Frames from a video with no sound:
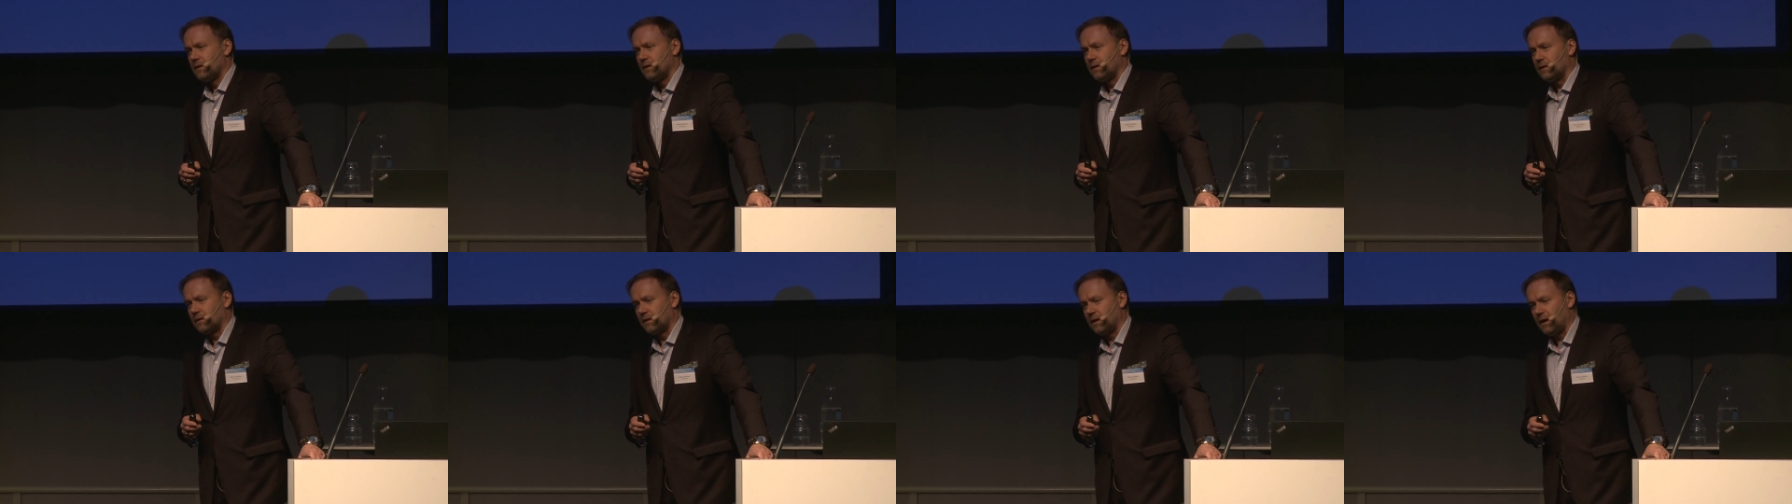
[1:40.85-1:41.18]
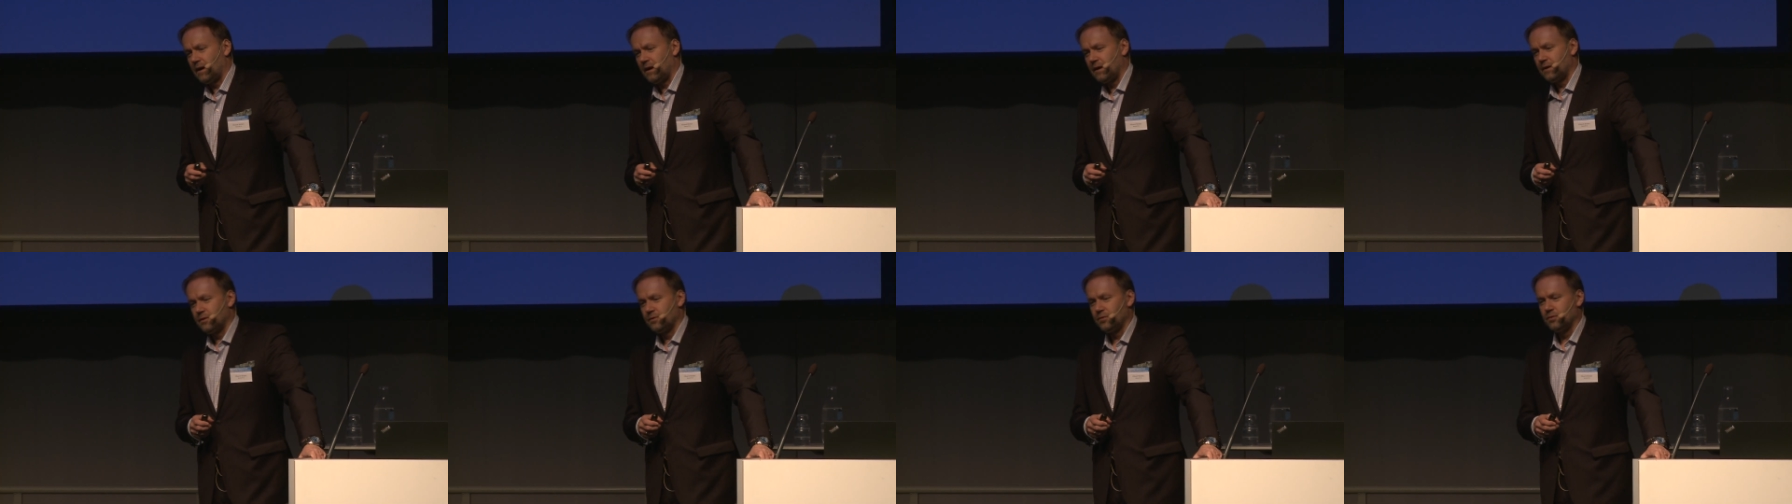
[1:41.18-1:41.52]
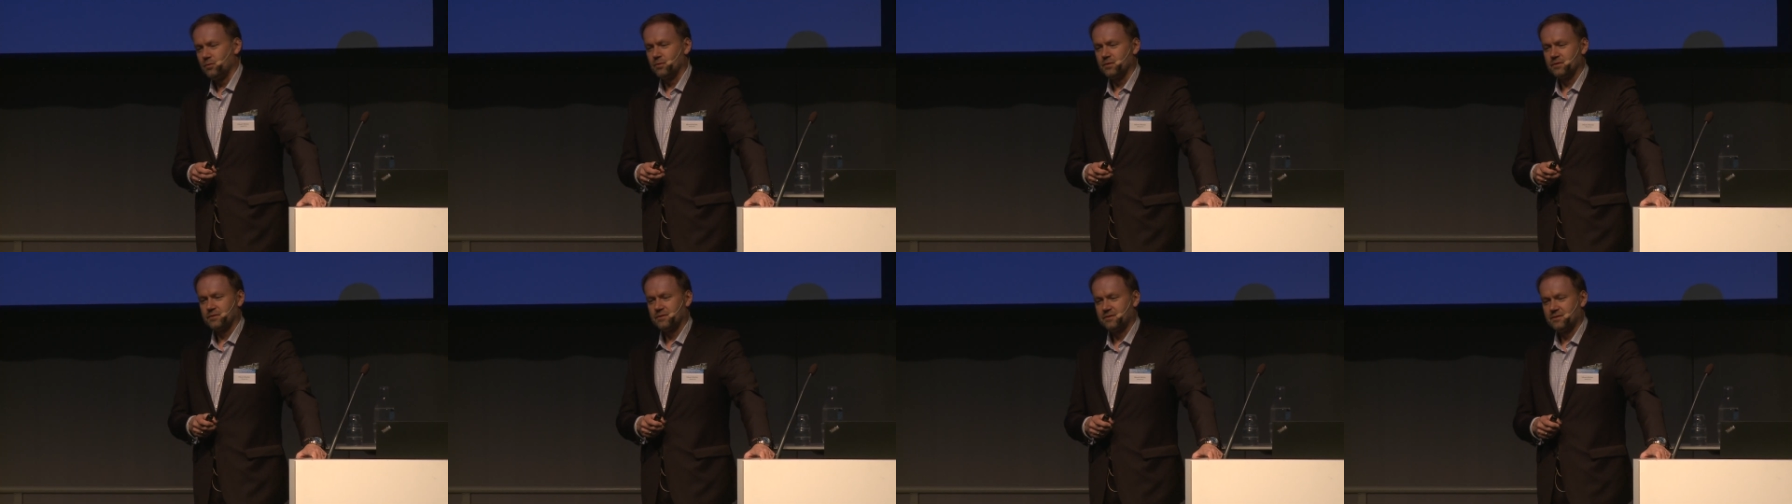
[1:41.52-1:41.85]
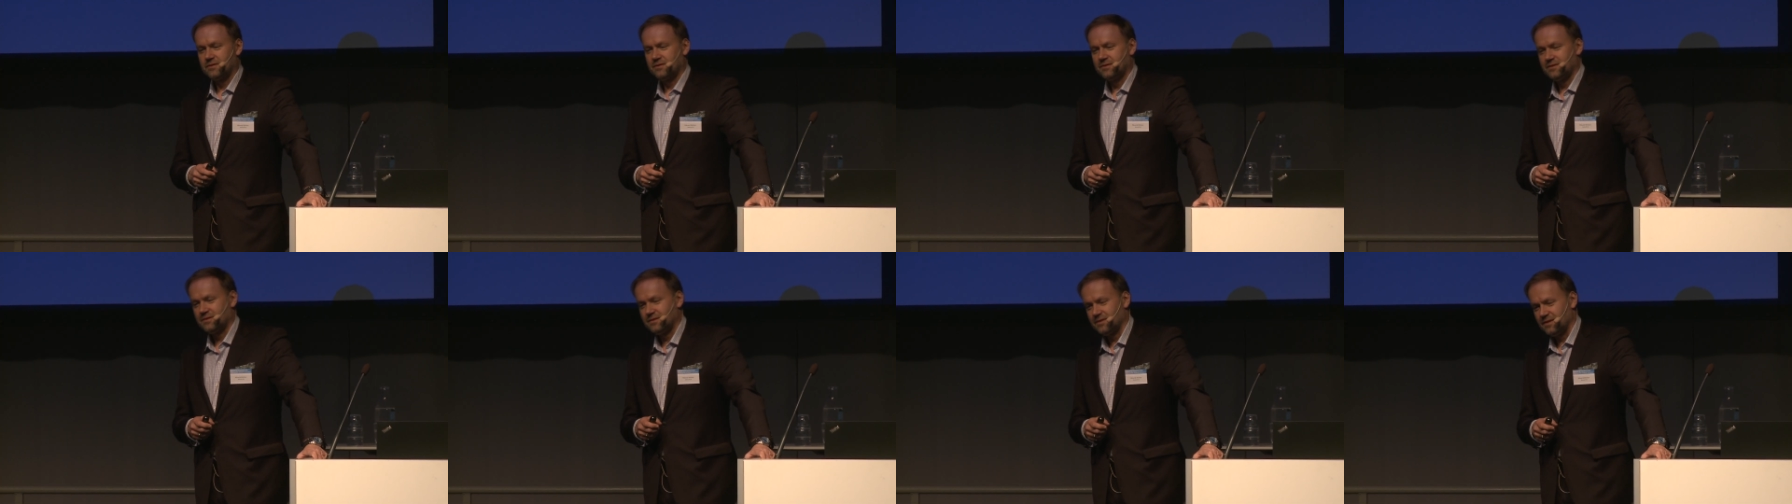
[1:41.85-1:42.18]
a guy who
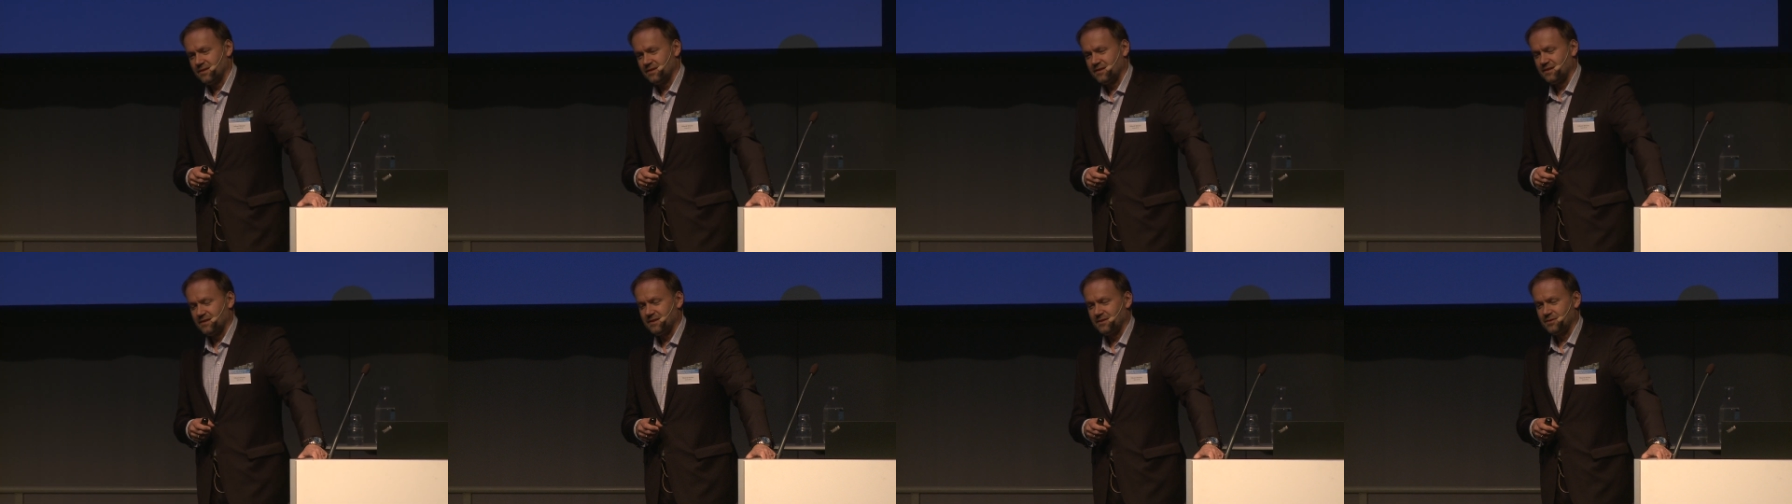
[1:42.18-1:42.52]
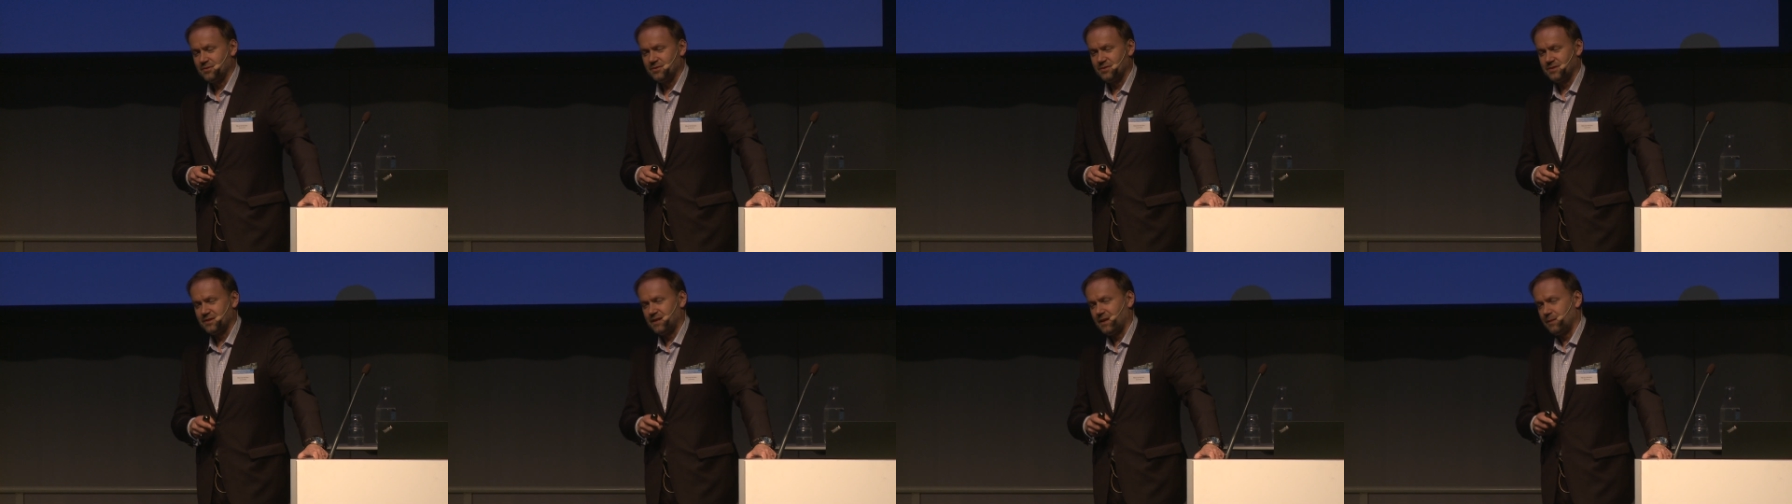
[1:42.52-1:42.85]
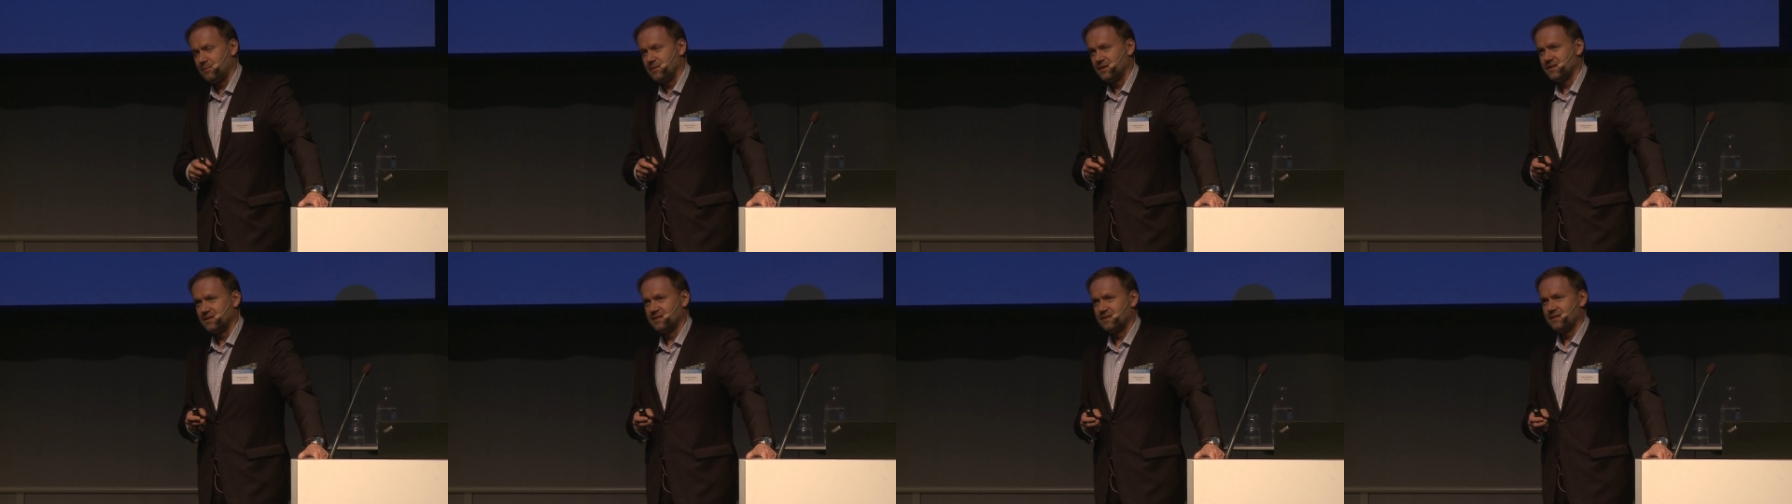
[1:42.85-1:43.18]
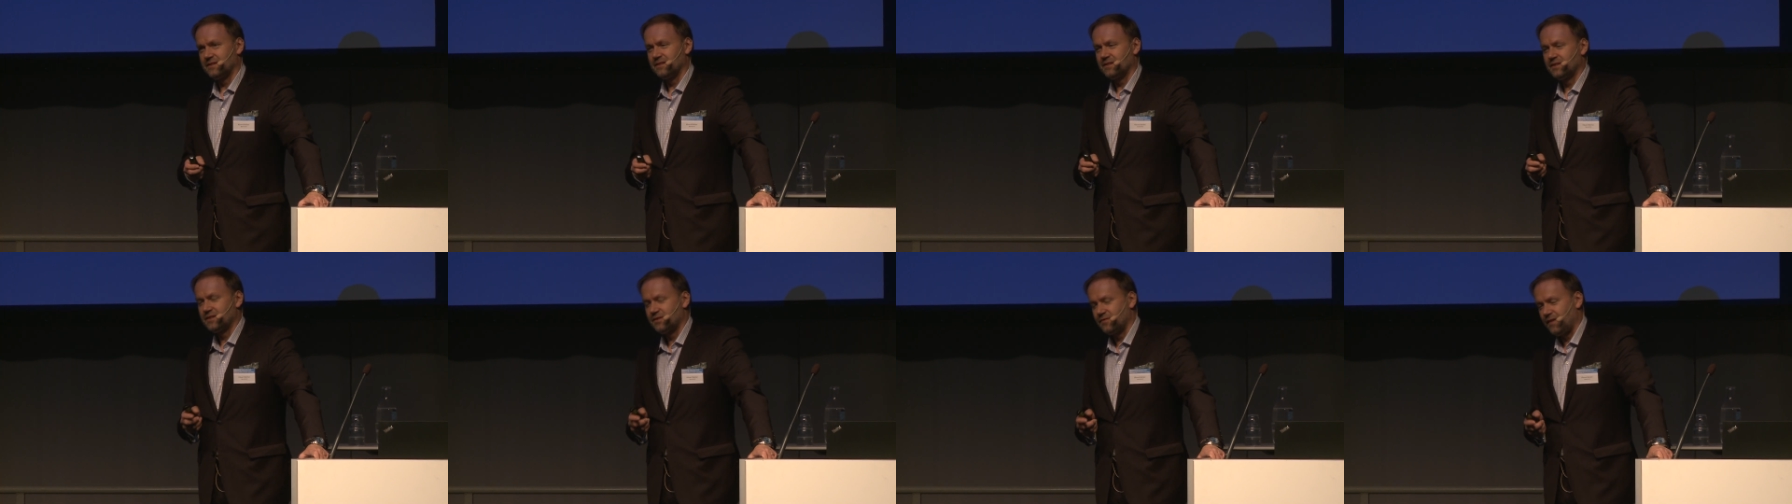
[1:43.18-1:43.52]
was uh, whose name
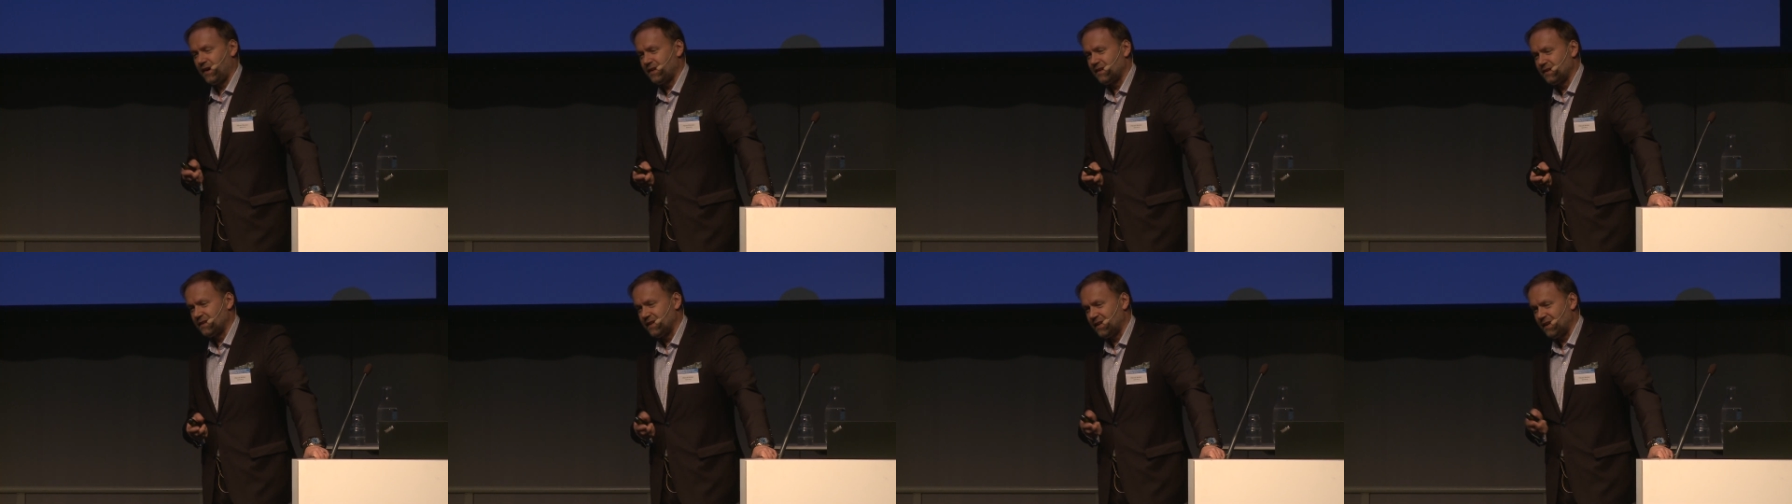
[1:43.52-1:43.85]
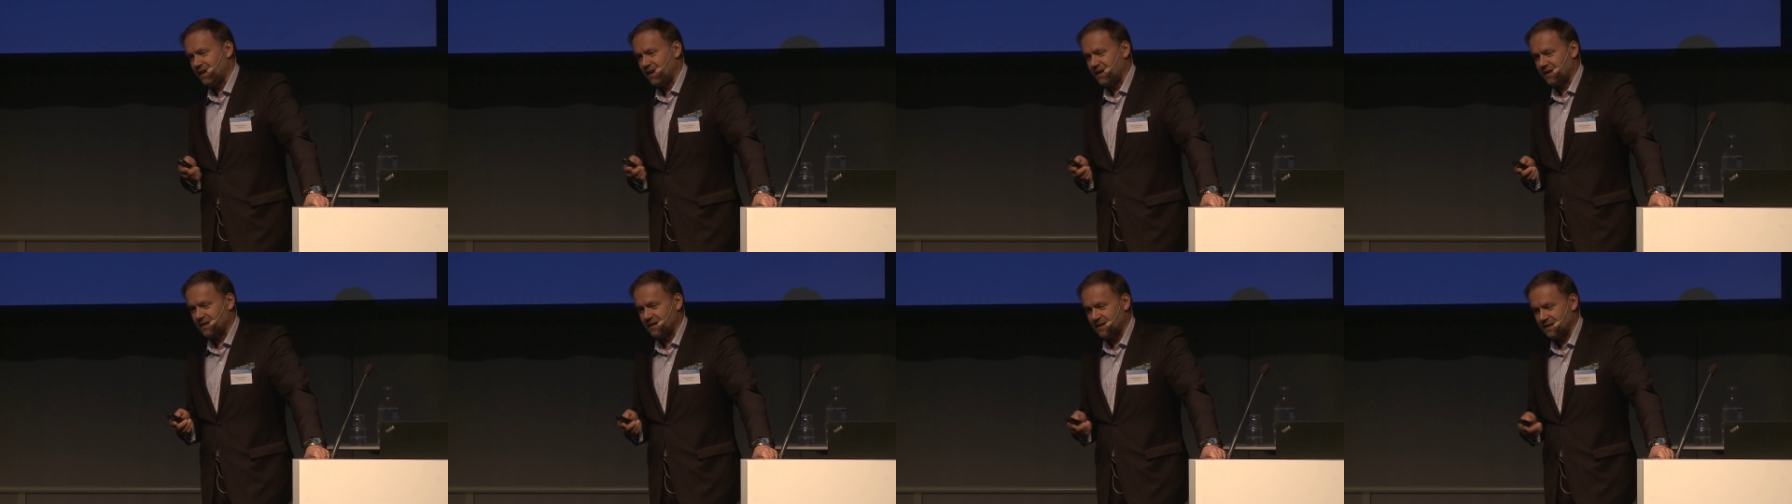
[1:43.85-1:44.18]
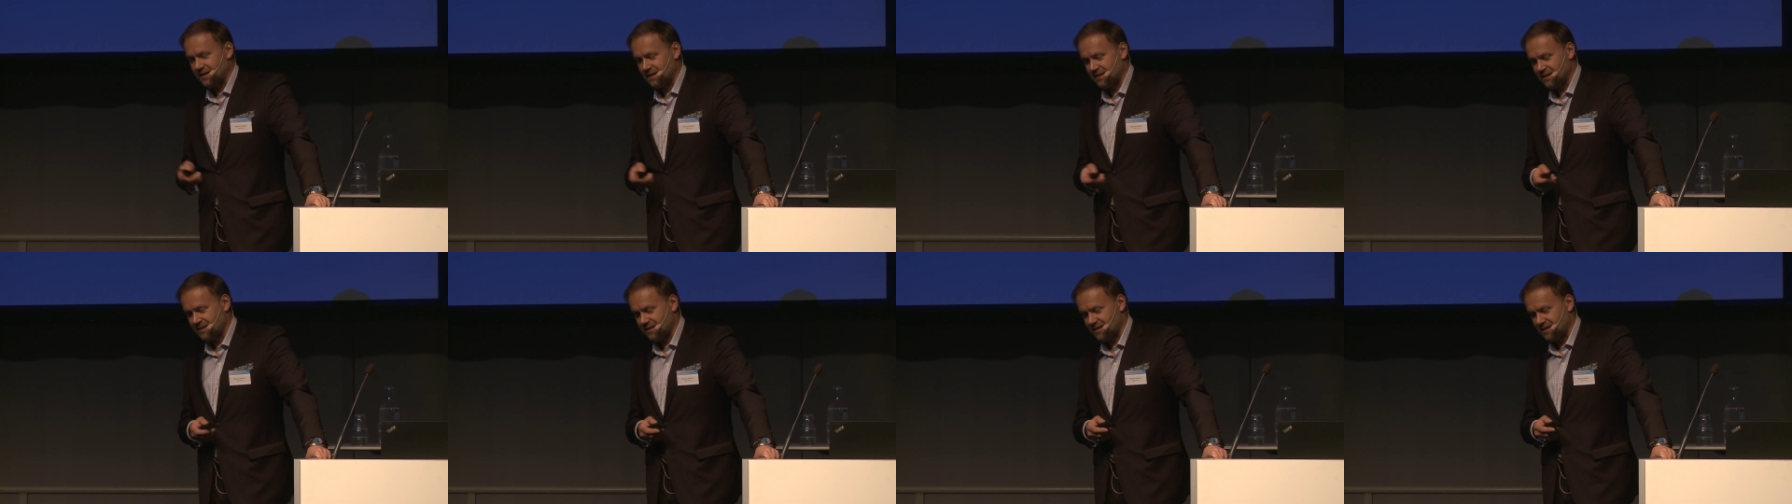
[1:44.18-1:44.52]
is Svein Lilleng.